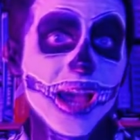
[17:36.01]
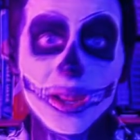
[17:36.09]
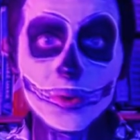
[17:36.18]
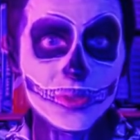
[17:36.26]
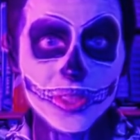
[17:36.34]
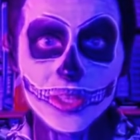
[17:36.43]
I
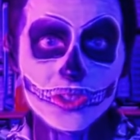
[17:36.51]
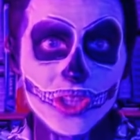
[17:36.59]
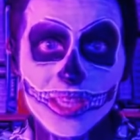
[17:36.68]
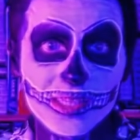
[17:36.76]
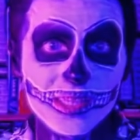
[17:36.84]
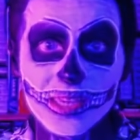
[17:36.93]
don't think
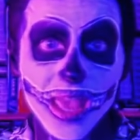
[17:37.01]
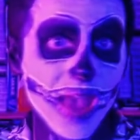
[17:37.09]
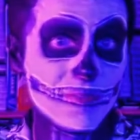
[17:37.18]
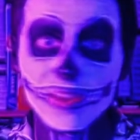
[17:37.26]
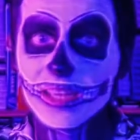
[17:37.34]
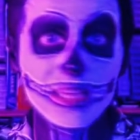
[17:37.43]
Jason
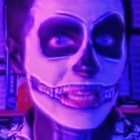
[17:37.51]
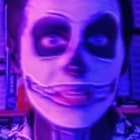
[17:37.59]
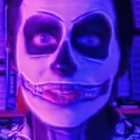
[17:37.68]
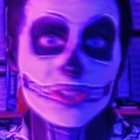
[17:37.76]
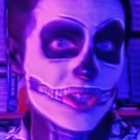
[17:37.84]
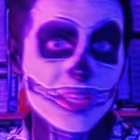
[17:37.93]
ever
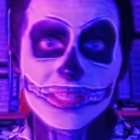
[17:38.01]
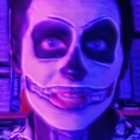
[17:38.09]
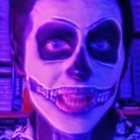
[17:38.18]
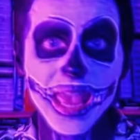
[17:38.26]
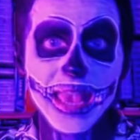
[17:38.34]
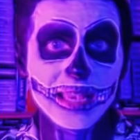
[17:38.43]
needed
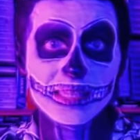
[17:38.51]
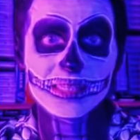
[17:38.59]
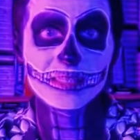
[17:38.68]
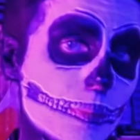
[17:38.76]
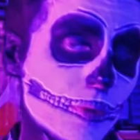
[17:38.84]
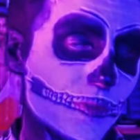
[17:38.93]
Jason
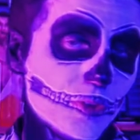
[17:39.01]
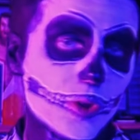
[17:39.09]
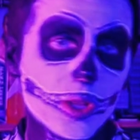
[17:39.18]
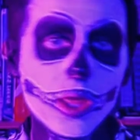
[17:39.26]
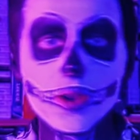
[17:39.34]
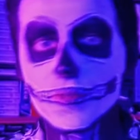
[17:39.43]
X. But for
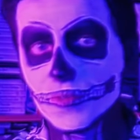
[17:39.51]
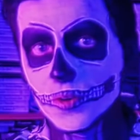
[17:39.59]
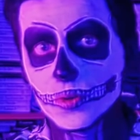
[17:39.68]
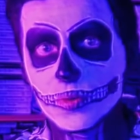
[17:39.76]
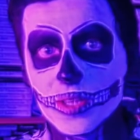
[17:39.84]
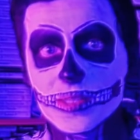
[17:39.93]
a lot of
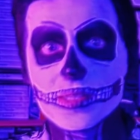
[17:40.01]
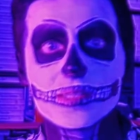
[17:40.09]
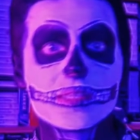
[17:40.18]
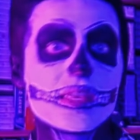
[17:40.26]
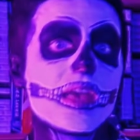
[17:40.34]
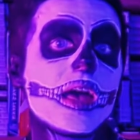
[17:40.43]
fun reasons,